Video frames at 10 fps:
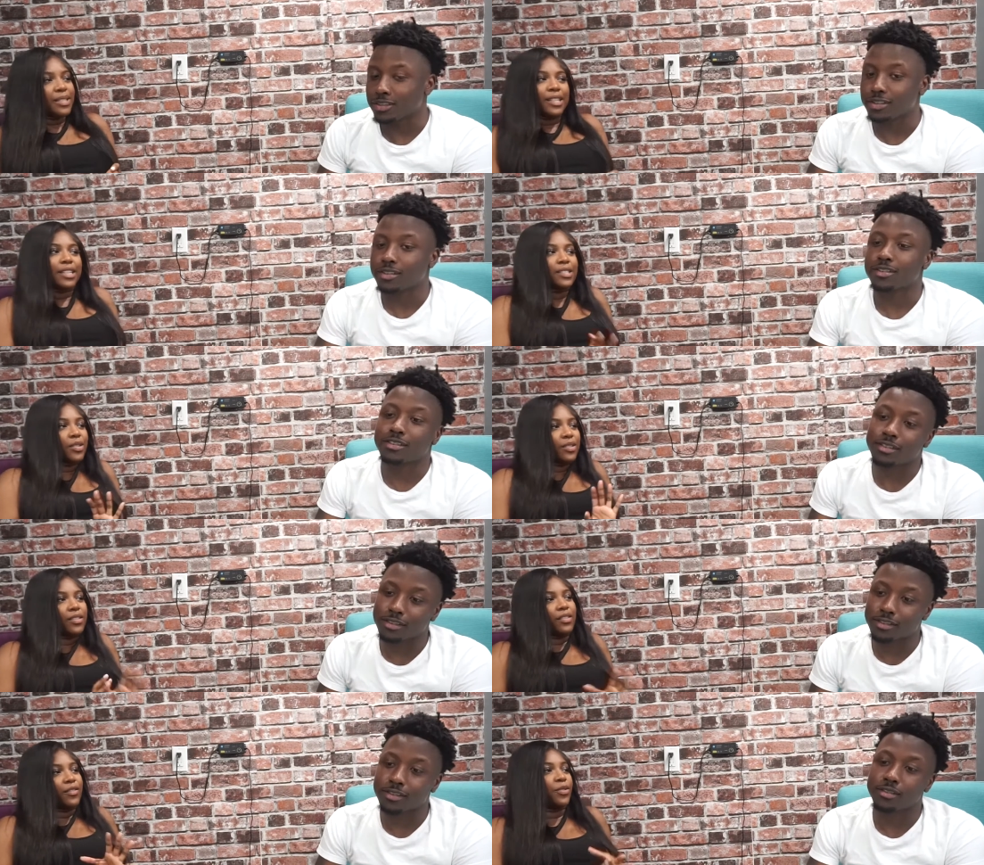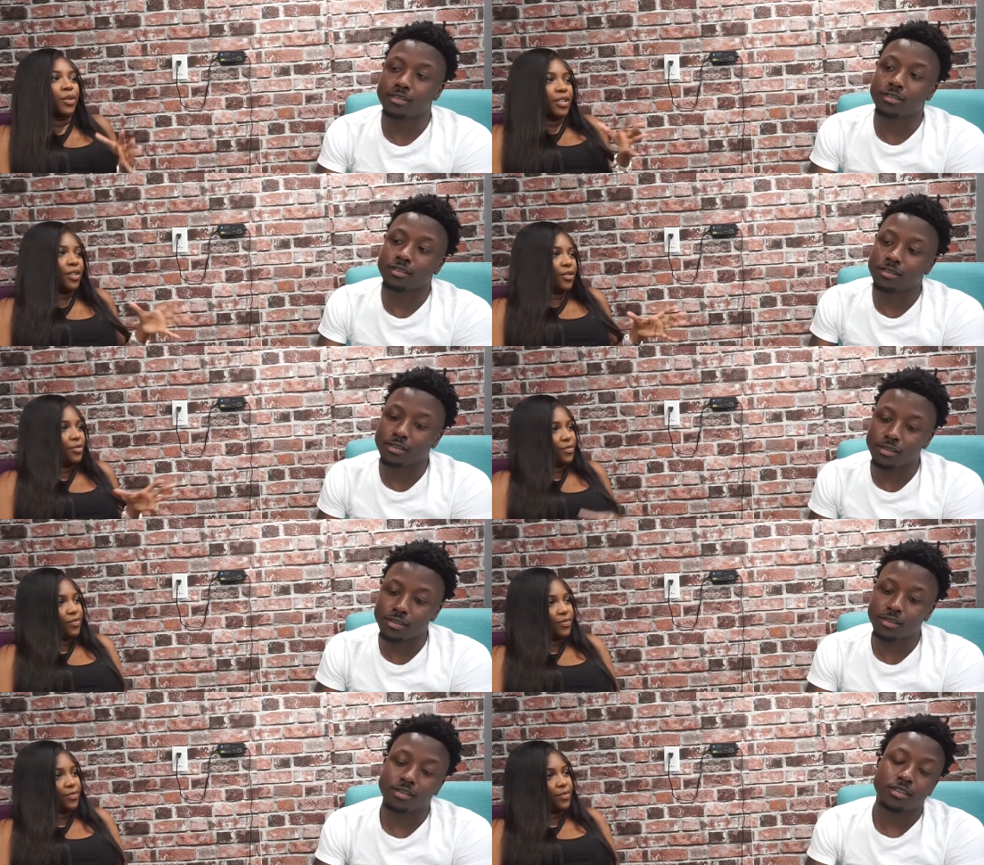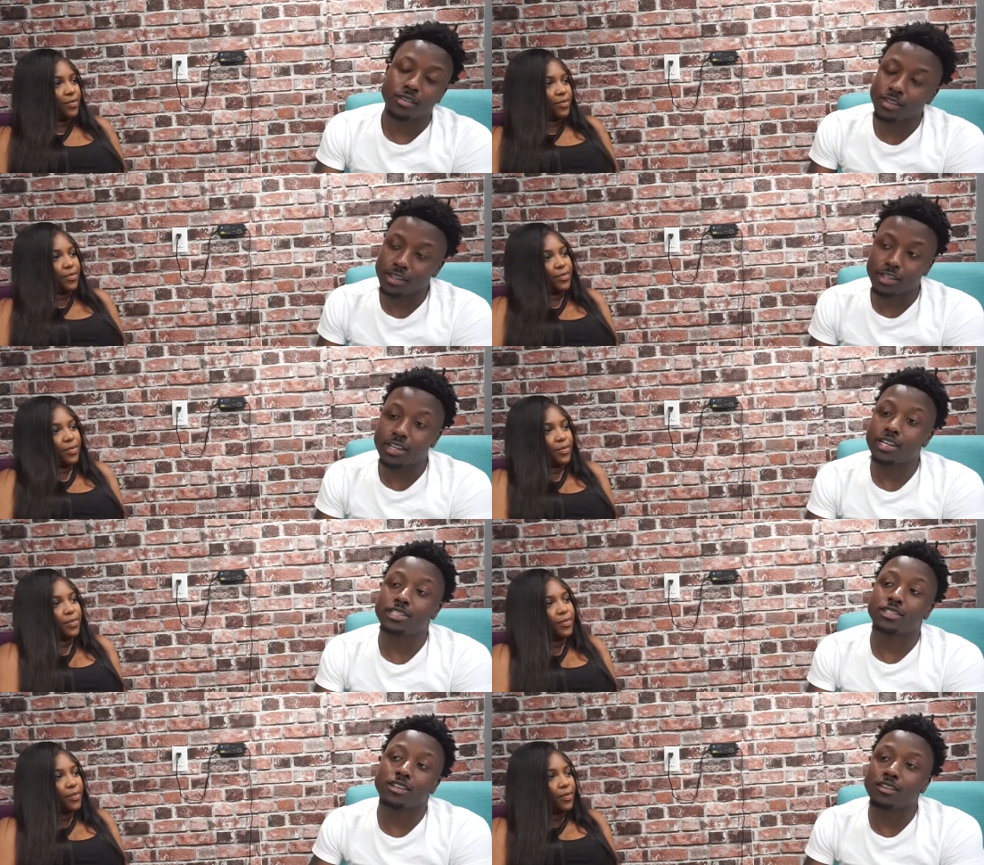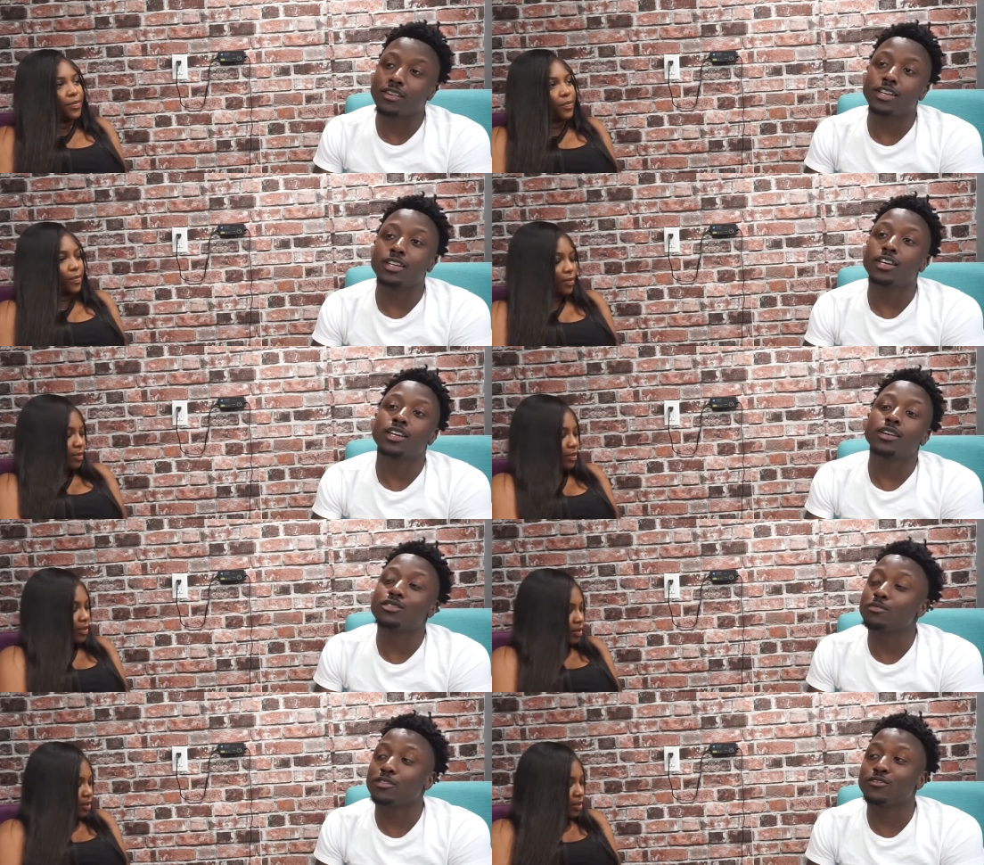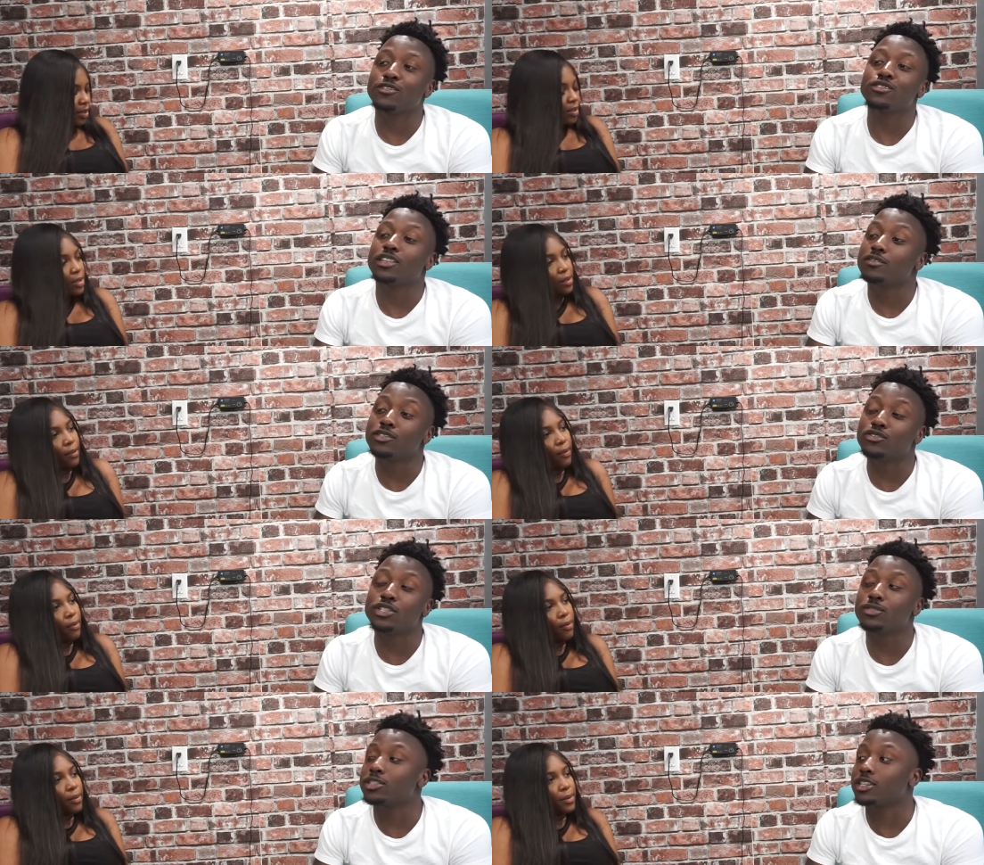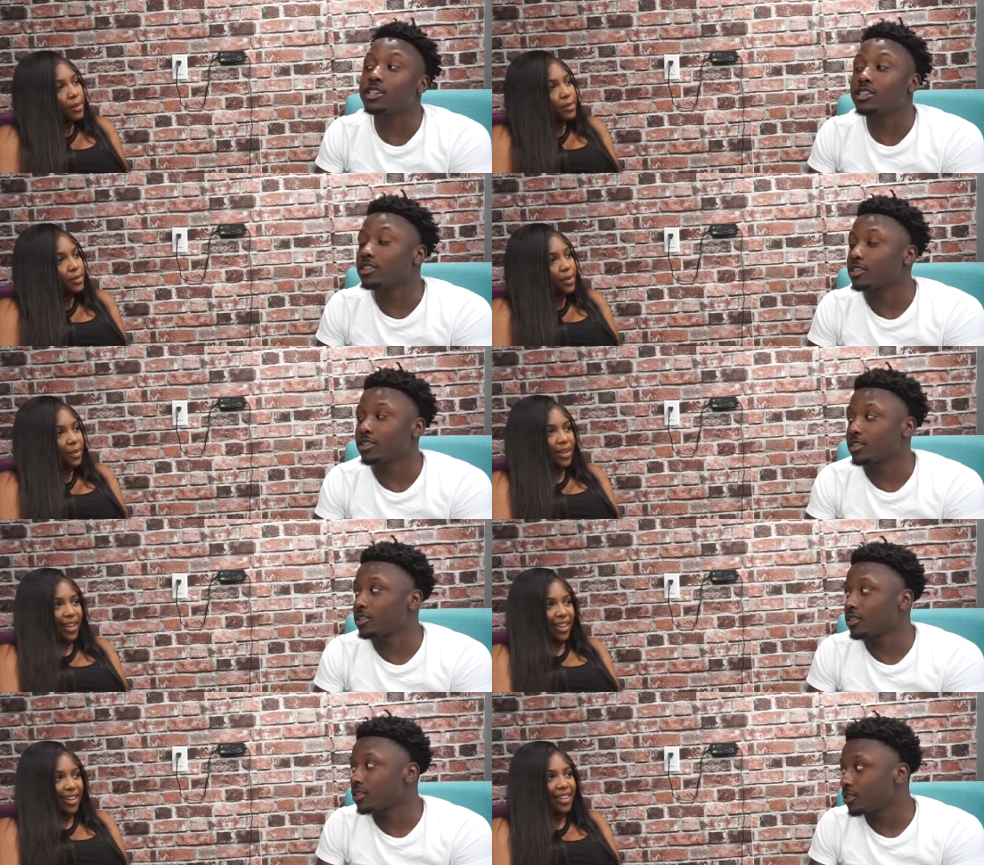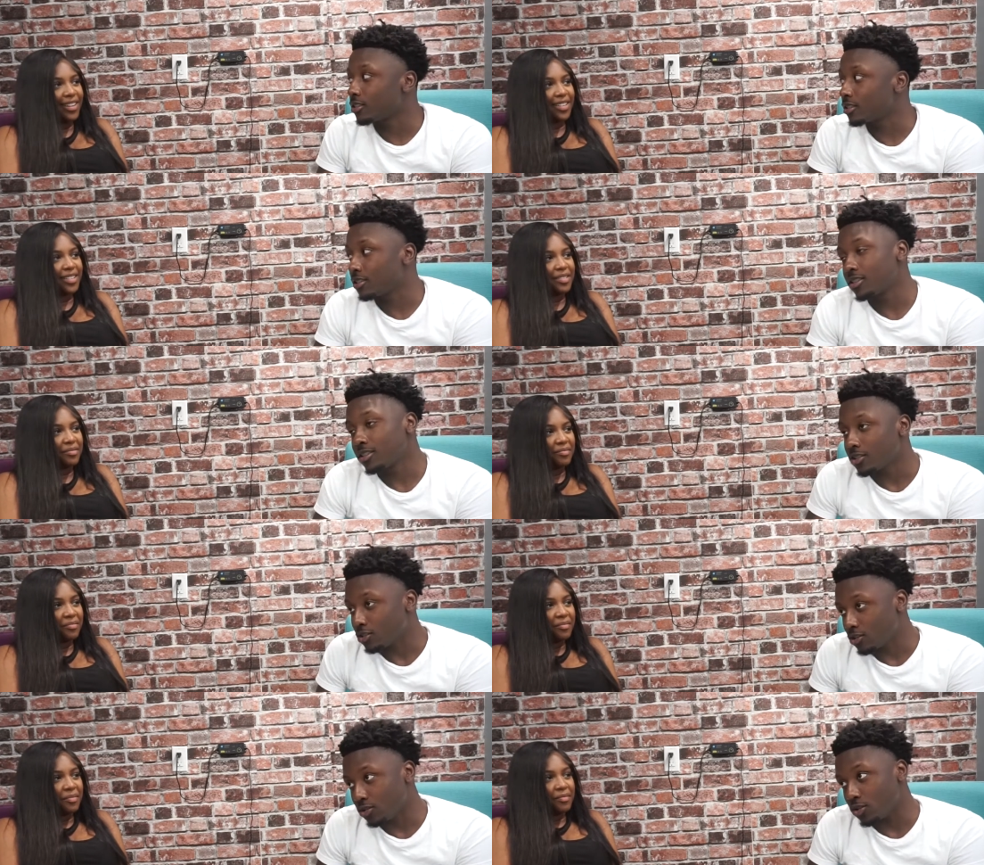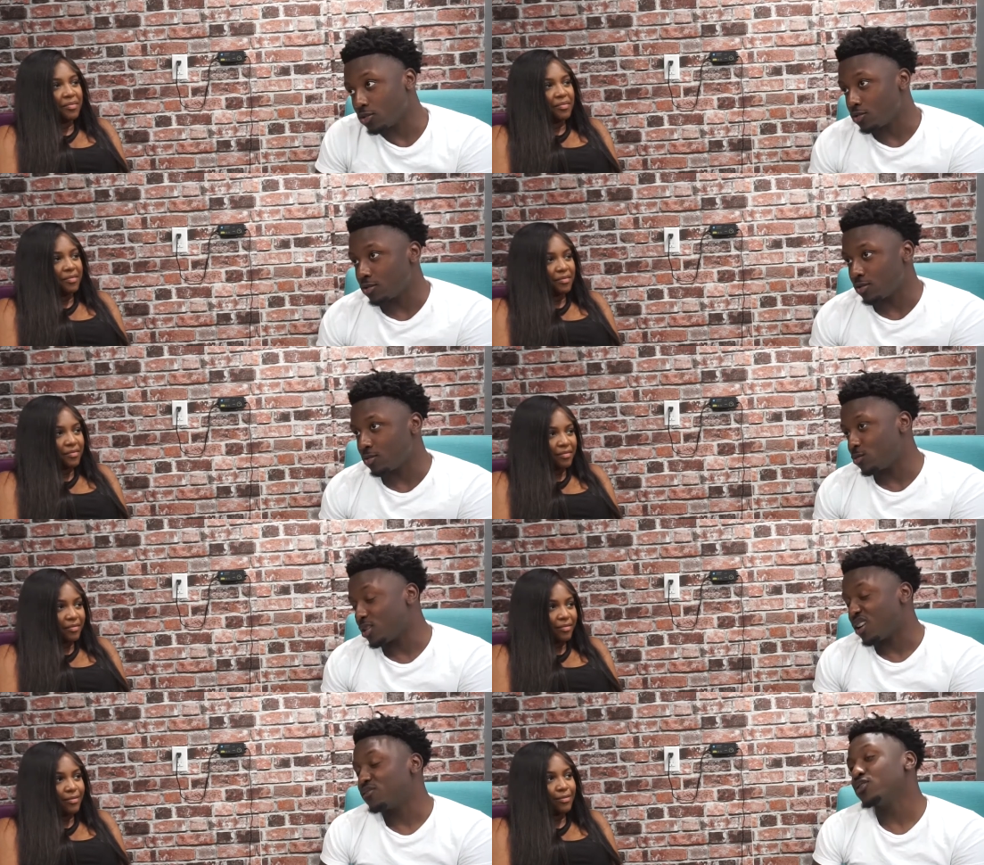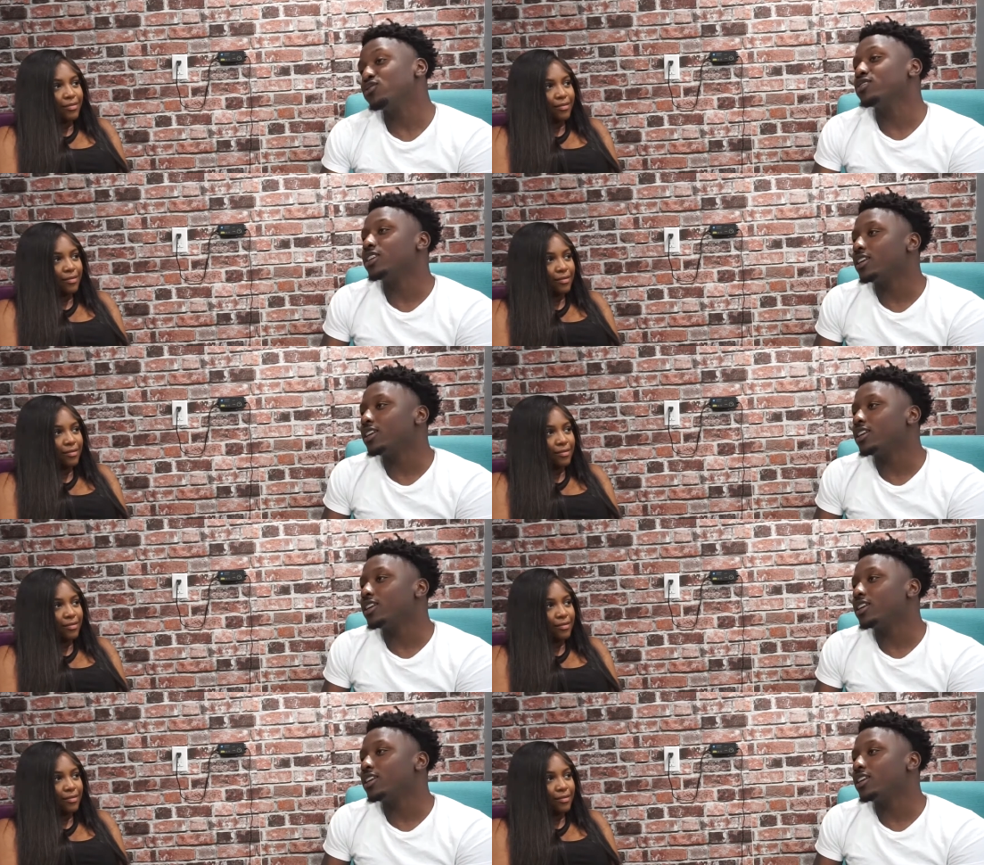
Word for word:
Speaker 1: is that song for you?
Speaker 2: That song right there, that was my first I was drill sign.
Speaker 1: Okay.
Speaker 2: So when I first did